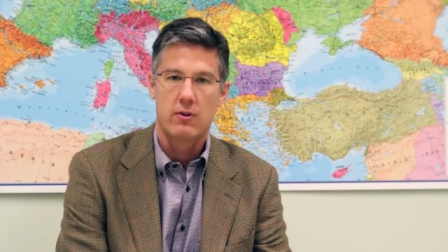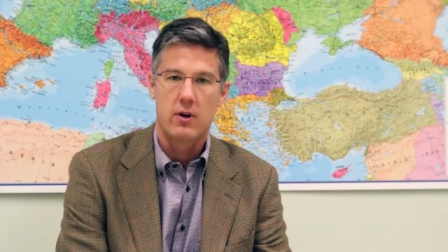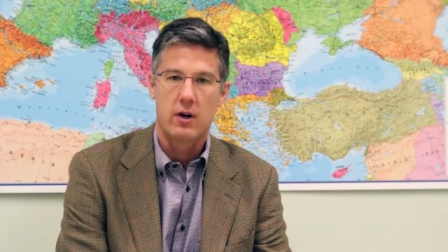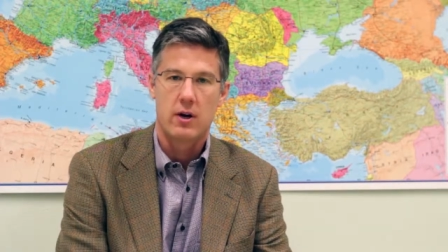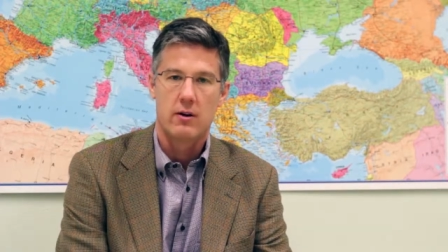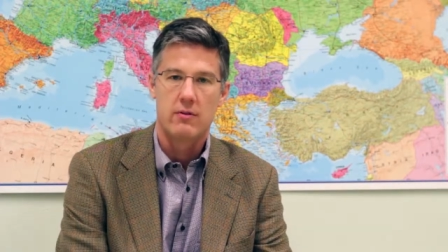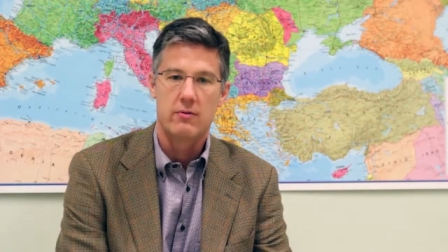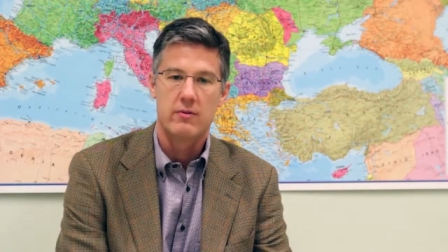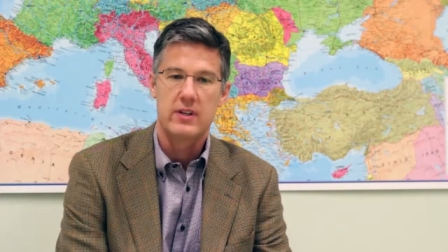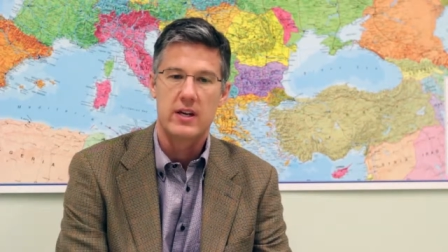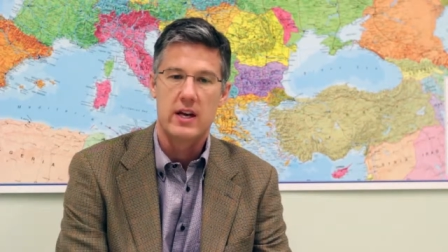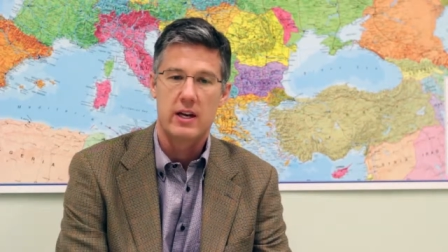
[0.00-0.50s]

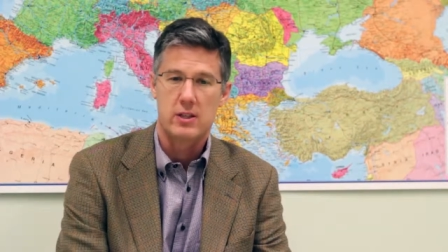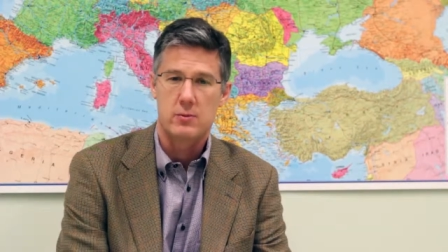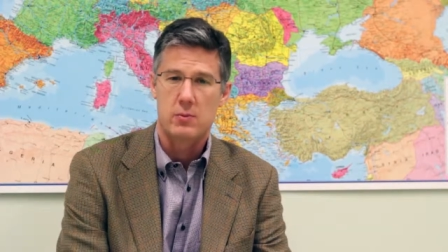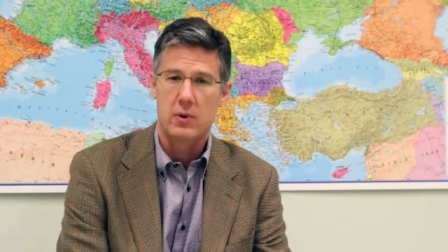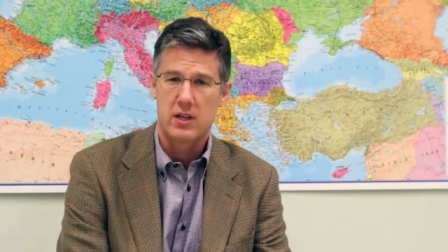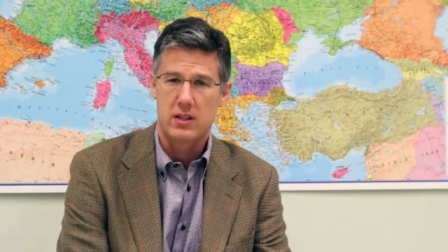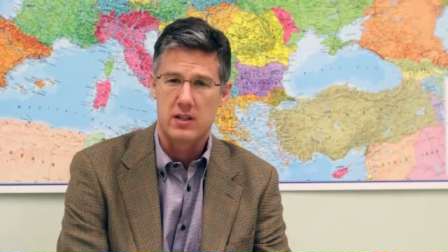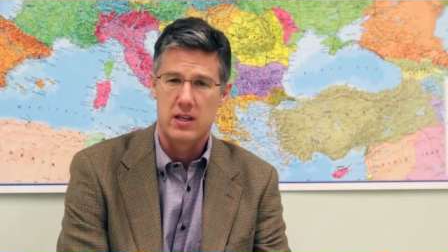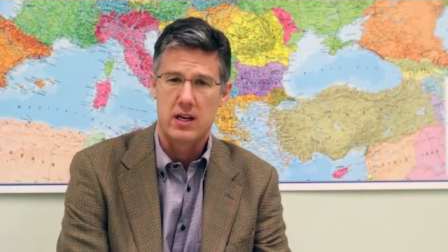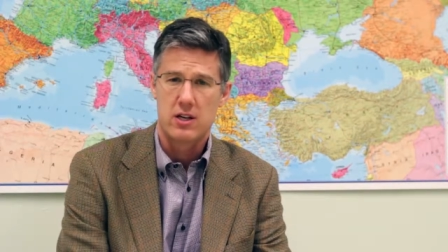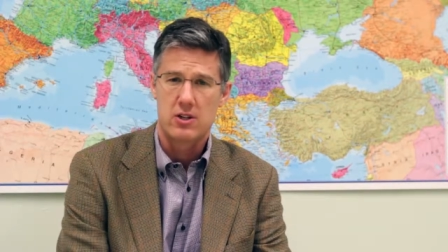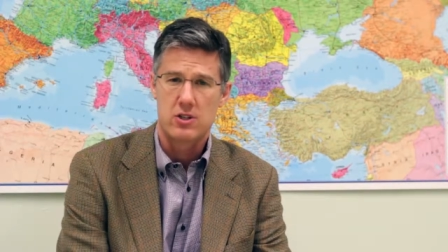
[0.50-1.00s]
of the
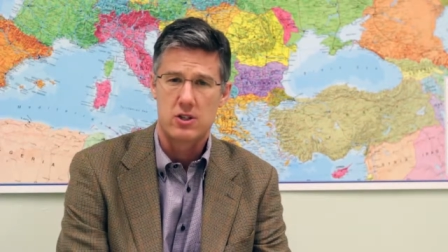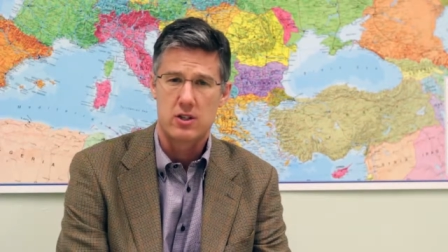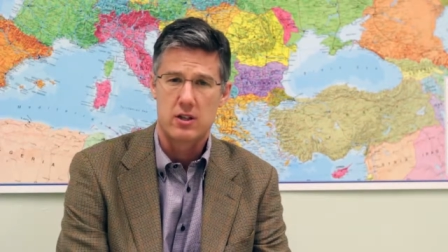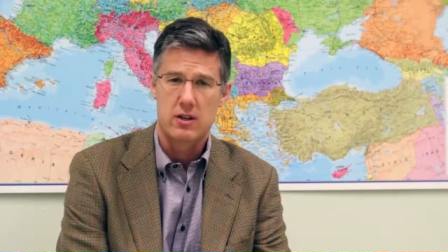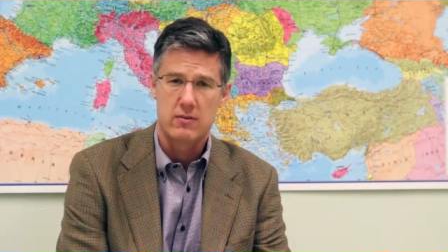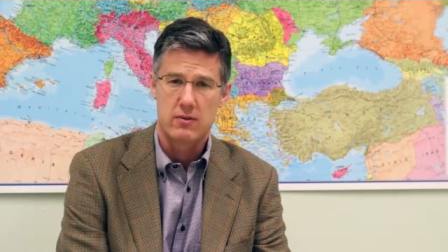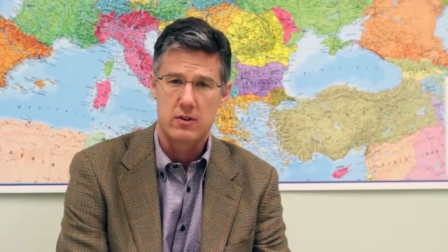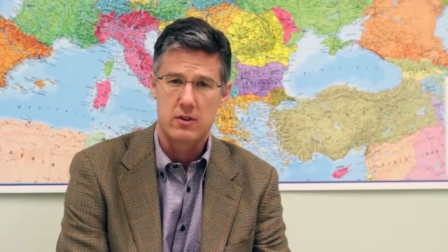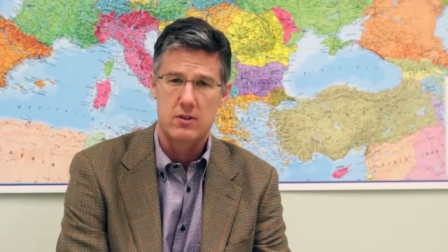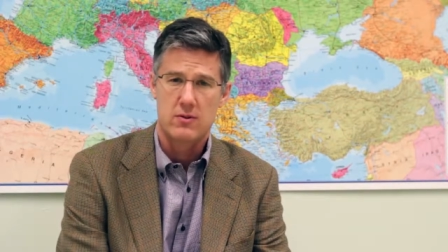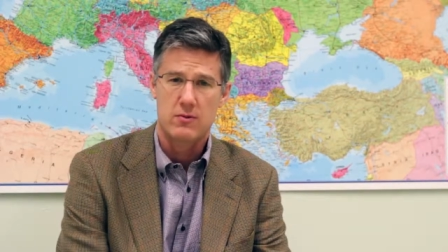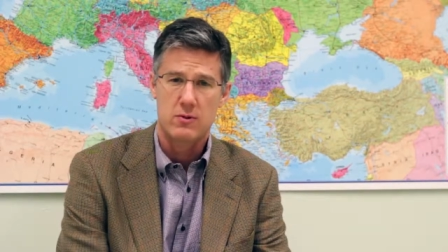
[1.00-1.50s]
expectation
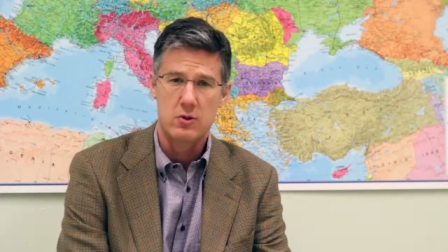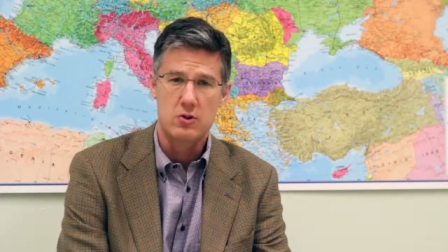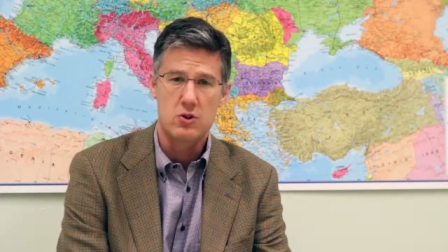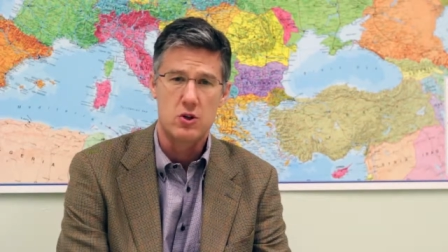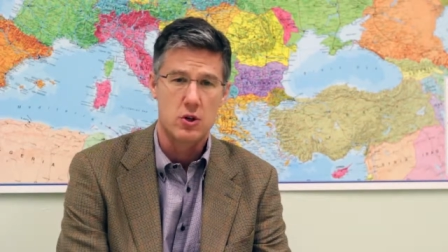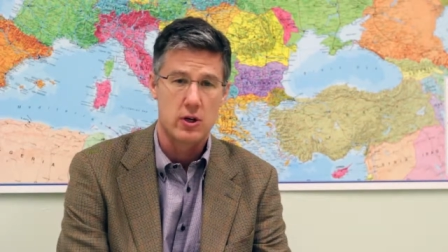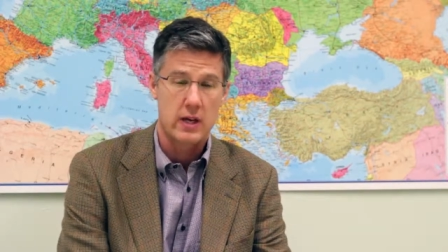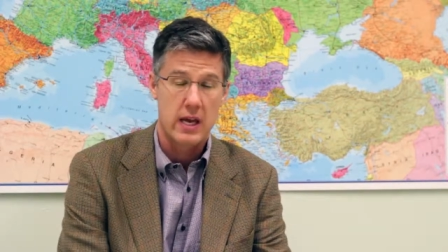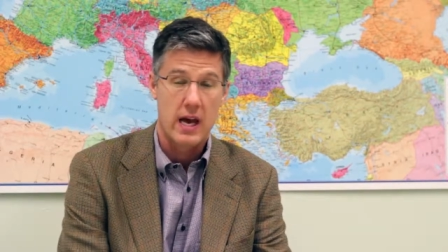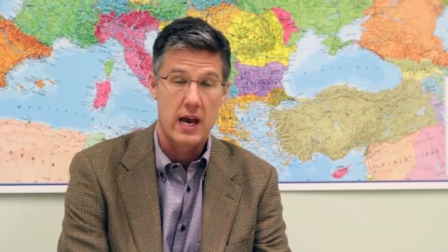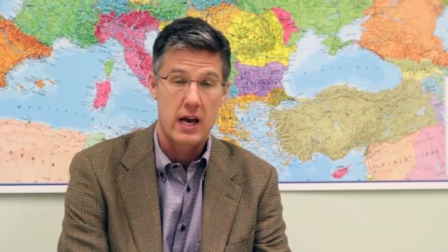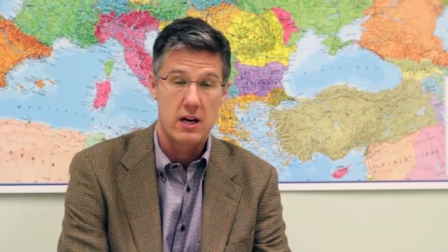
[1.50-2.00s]
of its future
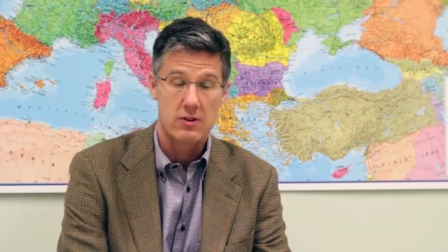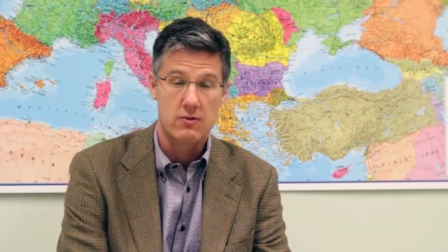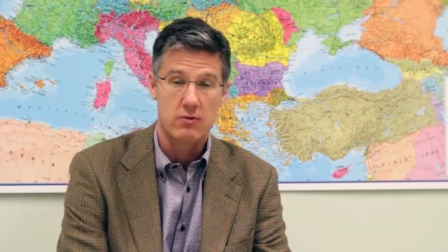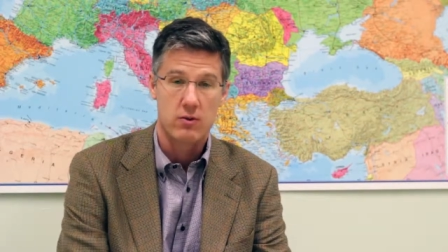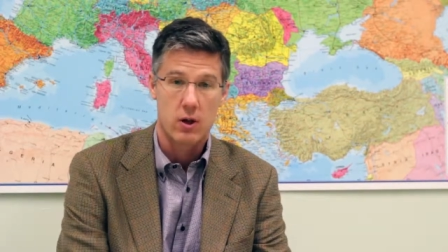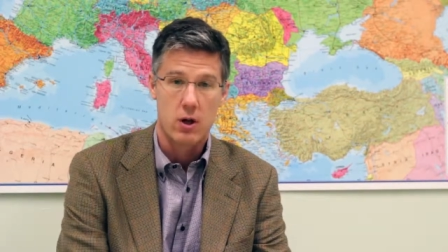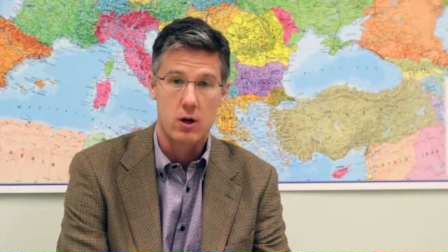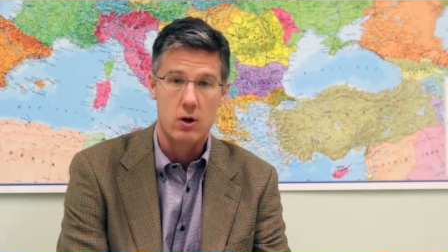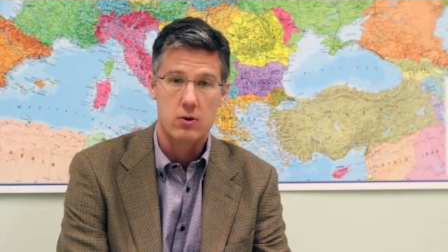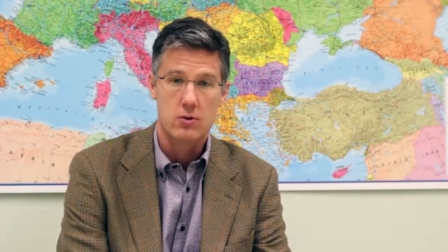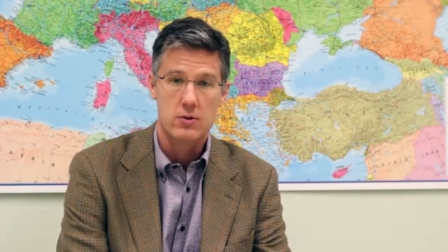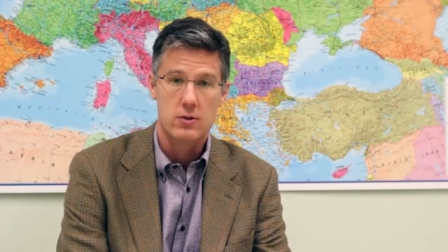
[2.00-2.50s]
cash
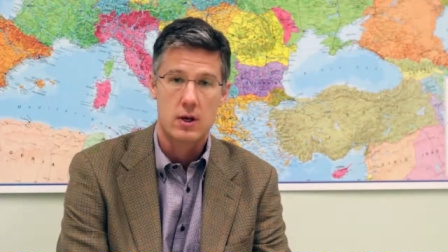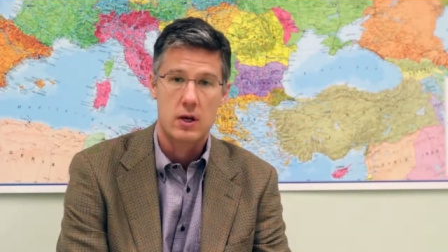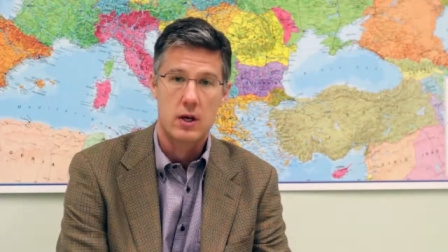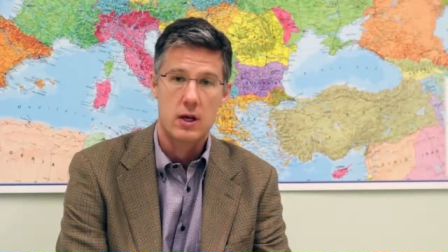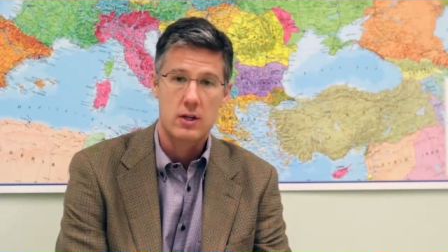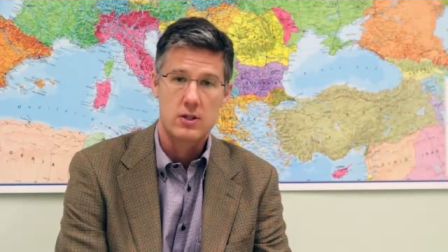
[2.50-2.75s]
flows.